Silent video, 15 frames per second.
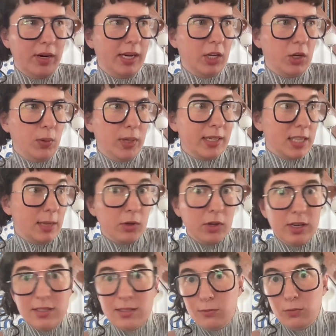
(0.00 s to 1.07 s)
quick
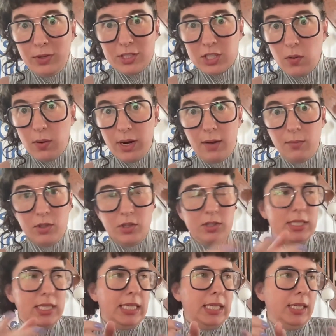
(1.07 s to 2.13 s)
summaries of what's going on with your
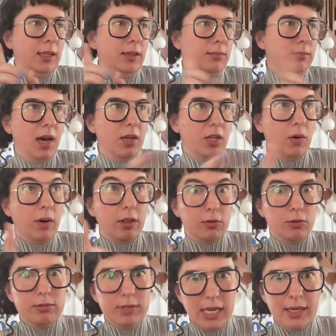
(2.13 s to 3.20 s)
team, going
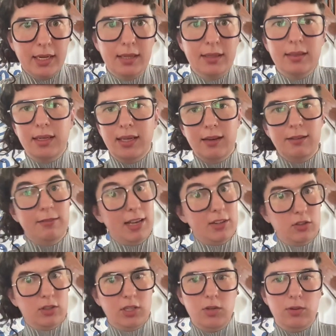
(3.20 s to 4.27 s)
through data again
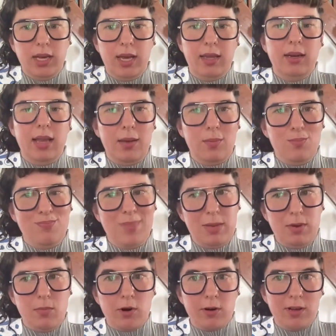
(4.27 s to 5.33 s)
faster than you can, and
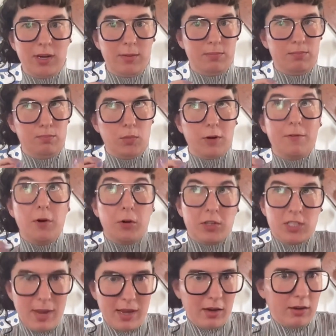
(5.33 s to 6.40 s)
maybe more in a more
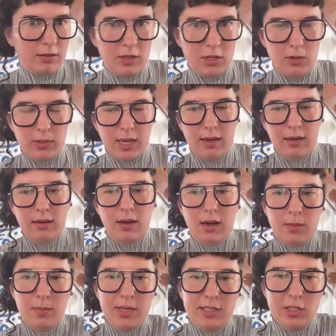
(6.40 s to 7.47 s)
focused manner than you can on
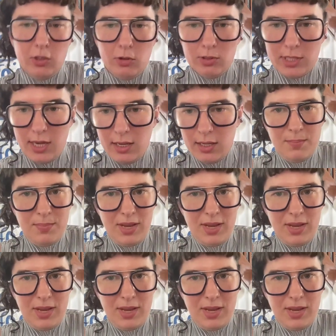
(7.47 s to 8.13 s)
a busy Tuesday.